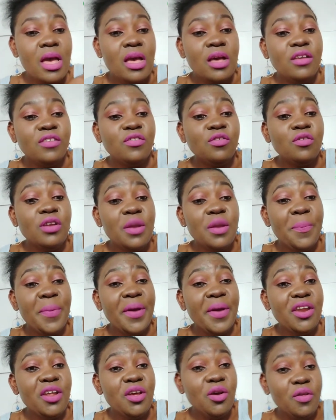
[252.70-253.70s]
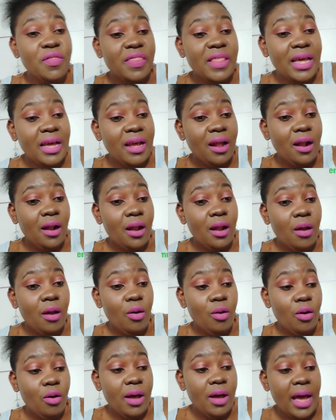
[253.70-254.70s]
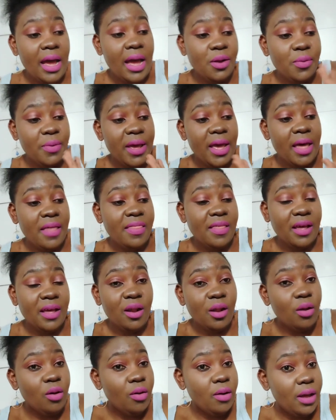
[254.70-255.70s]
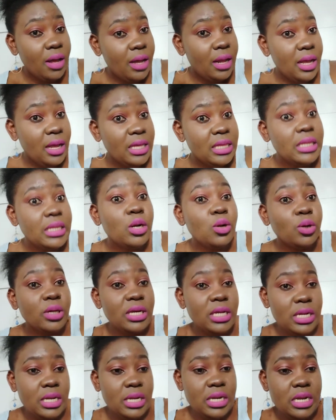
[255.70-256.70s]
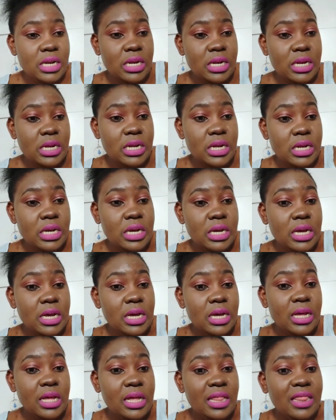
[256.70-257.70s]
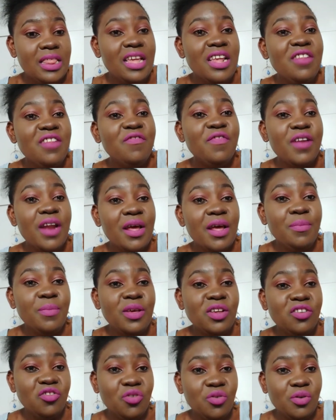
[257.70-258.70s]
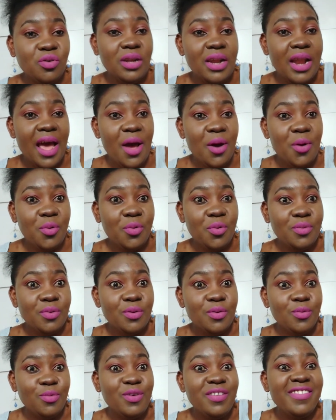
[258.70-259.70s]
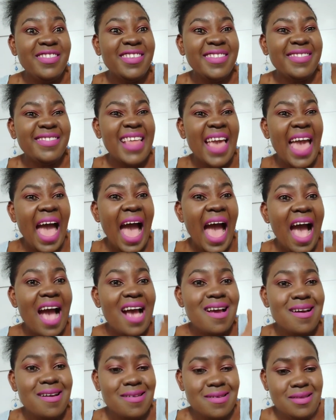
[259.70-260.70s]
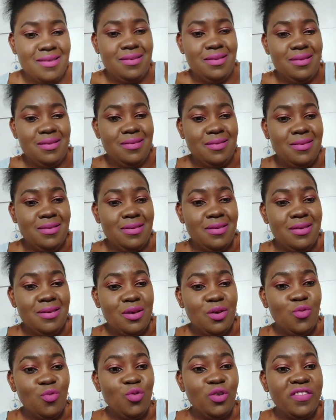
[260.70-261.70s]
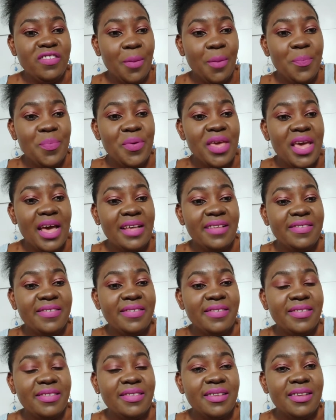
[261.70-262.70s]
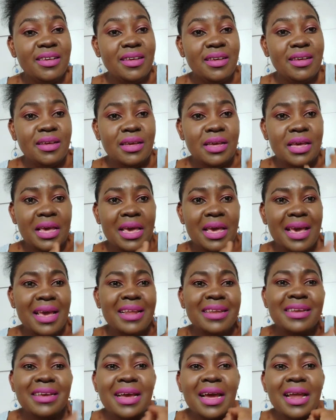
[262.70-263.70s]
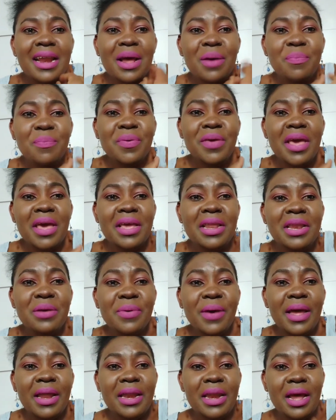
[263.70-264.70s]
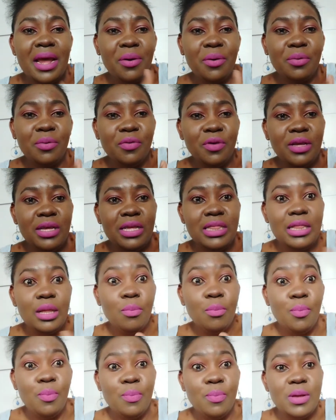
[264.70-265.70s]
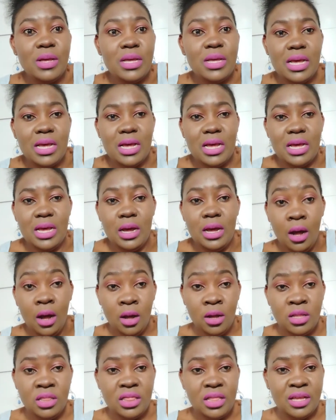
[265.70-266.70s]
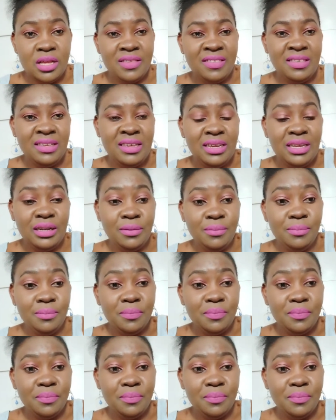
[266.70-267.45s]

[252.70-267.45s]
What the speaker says: So depending on the clog and where the clog is located, the inflammation now, which is the acne, which appears, it can appear anywhere now in the skin,